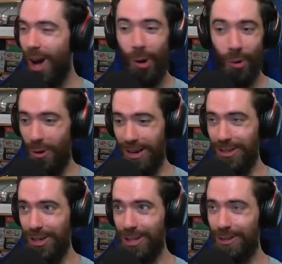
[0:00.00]
We
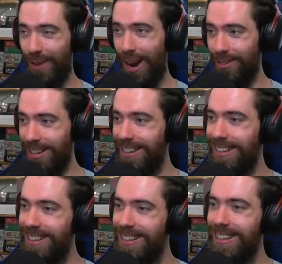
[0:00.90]
just found it.
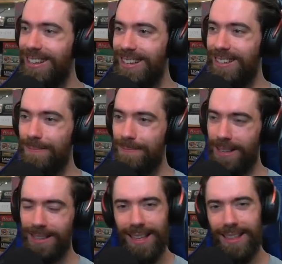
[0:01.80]

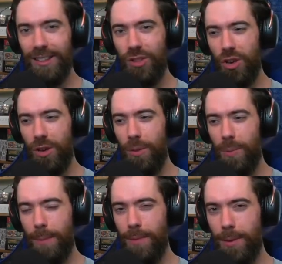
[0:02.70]
Is the
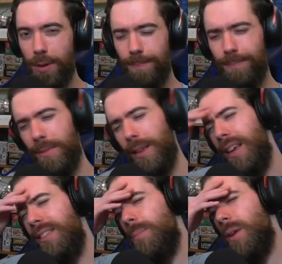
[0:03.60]
BMW?
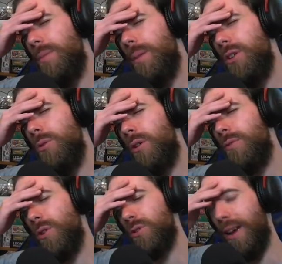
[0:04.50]
Is it BMW or
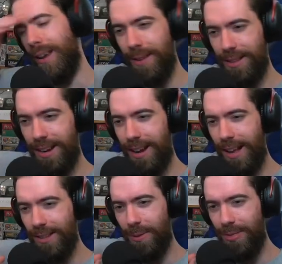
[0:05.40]
Volkswagen? Isn't it
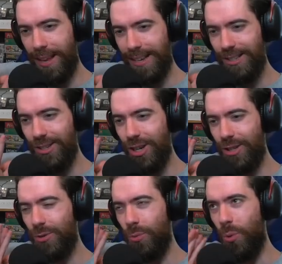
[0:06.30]
nice when things
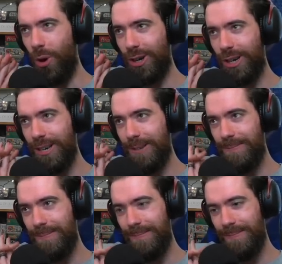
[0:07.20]
just work?
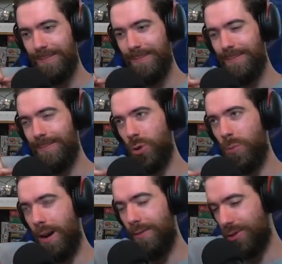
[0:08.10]
Blue
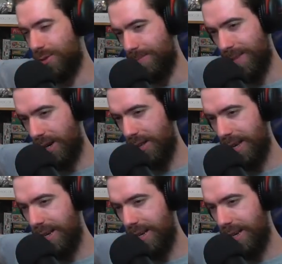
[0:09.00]
Marvelous. Take all the